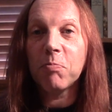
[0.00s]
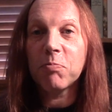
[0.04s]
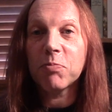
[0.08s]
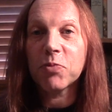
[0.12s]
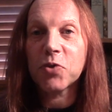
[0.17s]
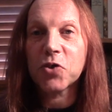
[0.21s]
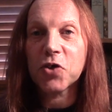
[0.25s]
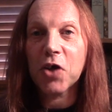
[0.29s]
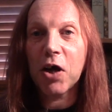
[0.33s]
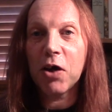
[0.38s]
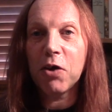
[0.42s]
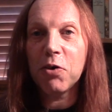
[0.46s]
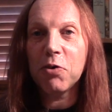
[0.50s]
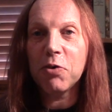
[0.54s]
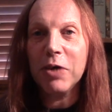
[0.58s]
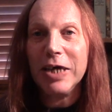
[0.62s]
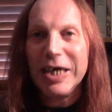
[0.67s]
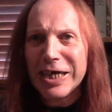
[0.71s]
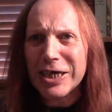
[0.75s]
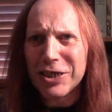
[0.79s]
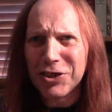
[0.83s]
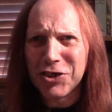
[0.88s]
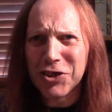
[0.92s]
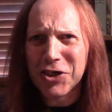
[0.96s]
So
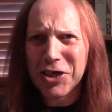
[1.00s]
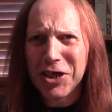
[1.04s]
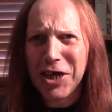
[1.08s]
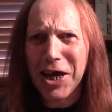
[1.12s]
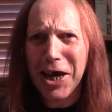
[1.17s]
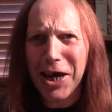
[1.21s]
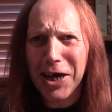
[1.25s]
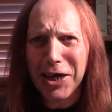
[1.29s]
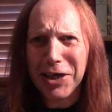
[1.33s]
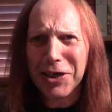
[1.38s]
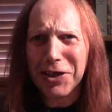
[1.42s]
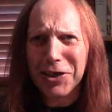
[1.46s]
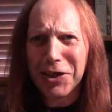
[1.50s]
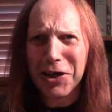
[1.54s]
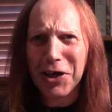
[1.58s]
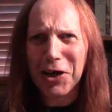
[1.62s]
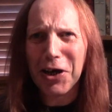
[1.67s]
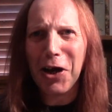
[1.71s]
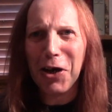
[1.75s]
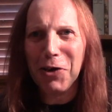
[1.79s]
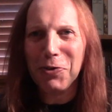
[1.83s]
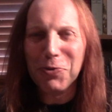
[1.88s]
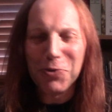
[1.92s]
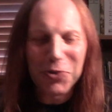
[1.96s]
it's getting
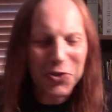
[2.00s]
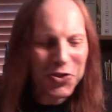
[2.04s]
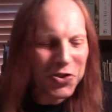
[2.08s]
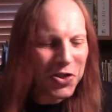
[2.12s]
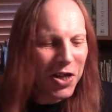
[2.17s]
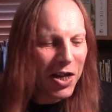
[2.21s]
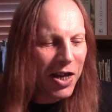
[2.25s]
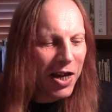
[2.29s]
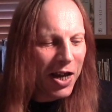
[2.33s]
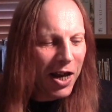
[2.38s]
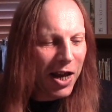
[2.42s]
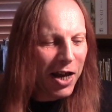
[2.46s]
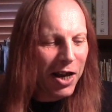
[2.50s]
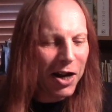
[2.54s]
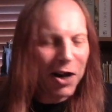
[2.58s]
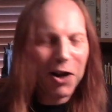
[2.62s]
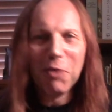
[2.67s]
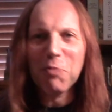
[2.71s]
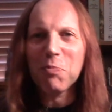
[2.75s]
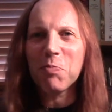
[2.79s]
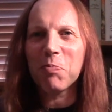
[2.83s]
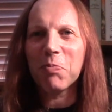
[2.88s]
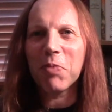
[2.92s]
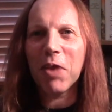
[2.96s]
close,
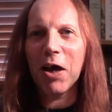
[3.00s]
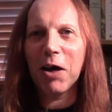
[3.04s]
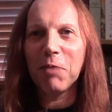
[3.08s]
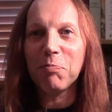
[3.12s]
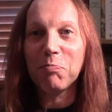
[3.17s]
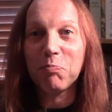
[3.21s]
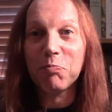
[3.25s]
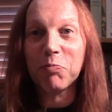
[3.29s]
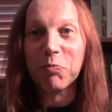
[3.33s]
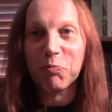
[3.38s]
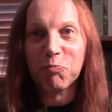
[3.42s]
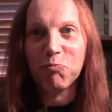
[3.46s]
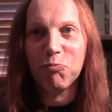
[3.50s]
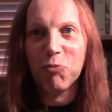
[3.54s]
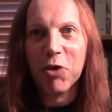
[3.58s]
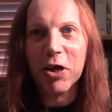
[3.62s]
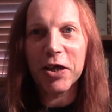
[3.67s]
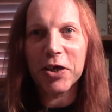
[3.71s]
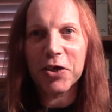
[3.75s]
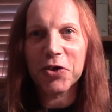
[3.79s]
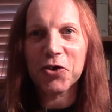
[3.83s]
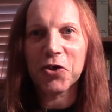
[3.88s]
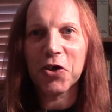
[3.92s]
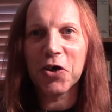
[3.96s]
and I'm
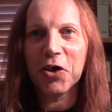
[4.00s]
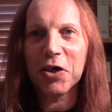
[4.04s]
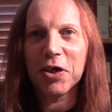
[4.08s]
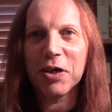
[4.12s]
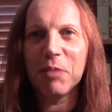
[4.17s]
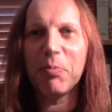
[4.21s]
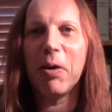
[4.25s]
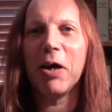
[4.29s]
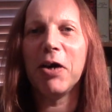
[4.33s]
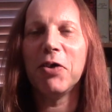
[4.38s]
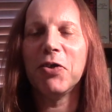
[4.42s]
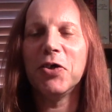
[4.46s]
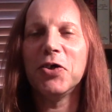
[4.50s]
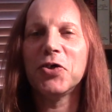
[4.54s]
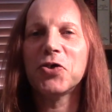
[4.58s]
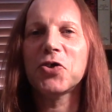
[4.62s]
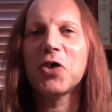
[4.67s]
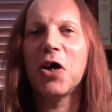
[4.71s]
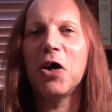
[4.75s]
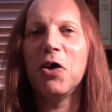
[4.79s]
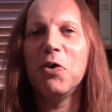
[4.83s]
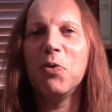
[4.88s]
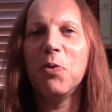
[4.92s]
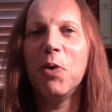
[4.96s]
really excited about this.
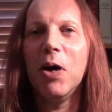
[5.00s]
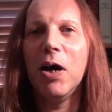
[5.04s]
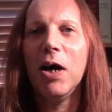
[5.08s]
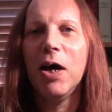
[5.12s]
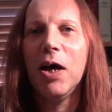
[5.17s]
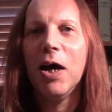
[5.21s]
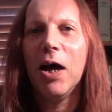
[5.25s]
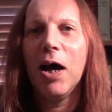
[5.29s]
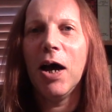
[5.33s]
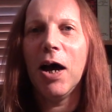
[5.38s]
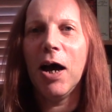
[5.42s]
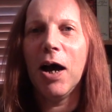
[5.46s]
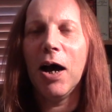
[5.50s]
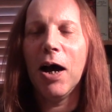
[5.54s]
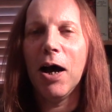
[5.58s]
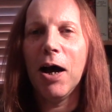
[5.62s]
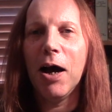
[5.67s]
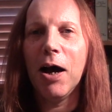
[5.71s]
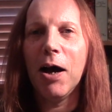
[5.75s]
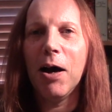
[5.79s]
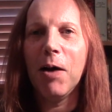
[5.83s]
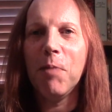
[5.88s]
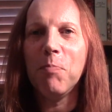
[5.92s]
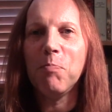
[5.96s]
So,
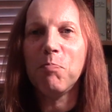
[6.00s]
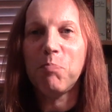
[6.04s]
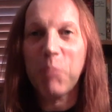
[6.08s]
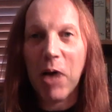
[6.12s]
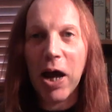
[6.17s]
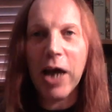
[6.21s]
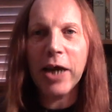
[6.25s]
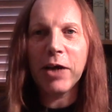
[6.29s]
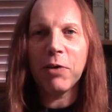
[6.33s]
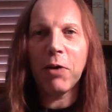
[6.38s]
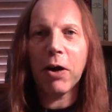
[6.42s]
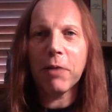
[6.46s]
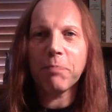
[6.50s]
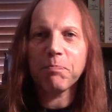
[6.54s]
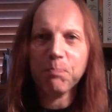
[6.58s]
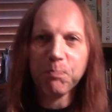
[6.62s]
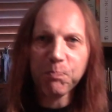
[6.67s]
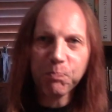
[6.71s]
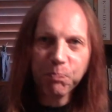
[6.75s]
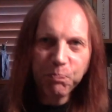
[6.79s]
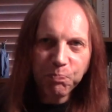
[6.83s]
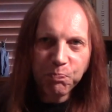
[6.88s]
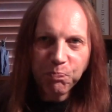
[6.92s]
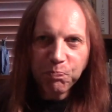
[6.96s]
but anyway,
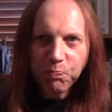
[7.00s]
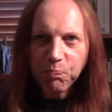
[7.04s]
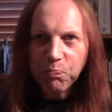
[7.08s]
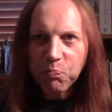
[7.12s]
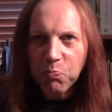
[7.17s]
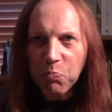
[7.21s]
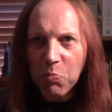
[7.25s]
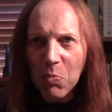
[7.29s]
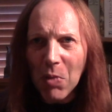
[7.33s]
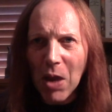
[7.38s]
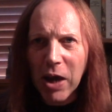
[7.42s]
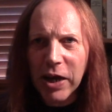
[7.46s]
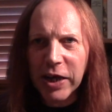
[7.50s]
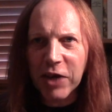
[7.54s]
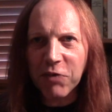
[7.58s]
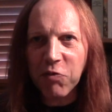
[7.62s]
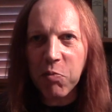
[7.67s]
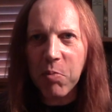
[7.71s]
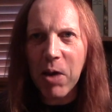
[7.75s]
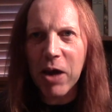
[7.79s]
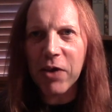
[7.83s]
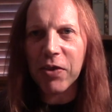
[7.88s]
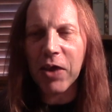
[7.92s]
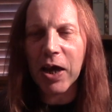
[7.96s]
enough
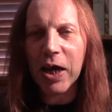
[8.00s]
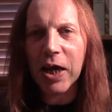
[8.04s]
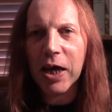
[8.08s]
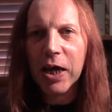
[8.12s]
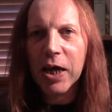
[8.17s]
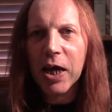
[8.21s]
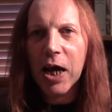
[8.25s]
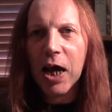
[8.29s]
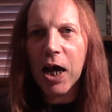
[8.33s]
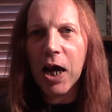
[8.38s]
about that.